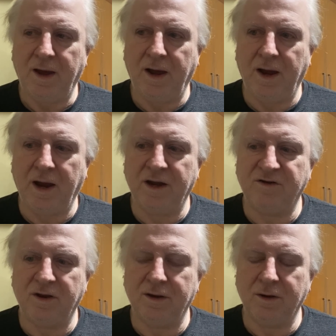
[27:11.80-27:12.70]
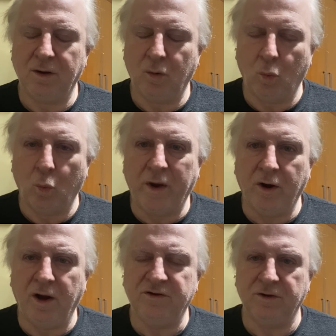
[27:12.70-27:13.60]
And when
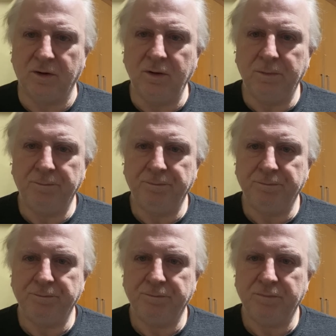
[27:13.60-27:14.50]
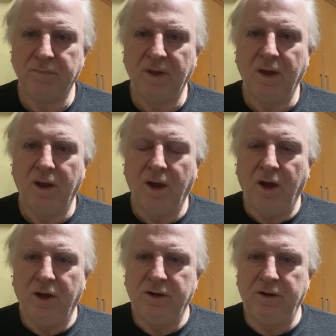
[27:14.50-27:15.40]
I do,
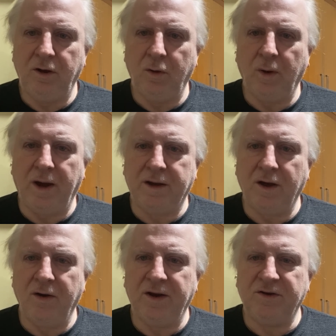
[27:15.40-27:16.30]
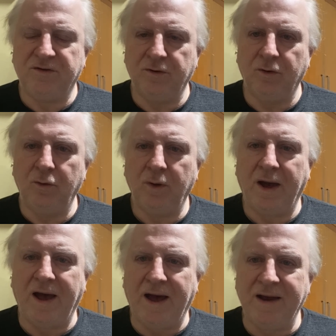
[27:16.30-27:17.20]
you are going to
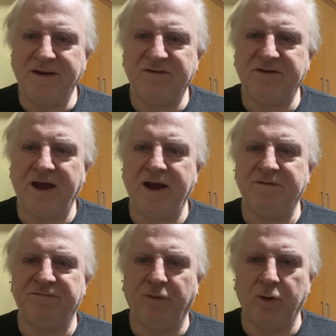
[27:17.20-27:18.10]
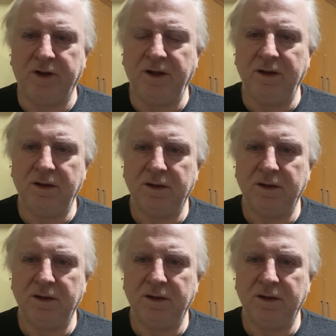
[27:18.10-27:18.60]
understand fully.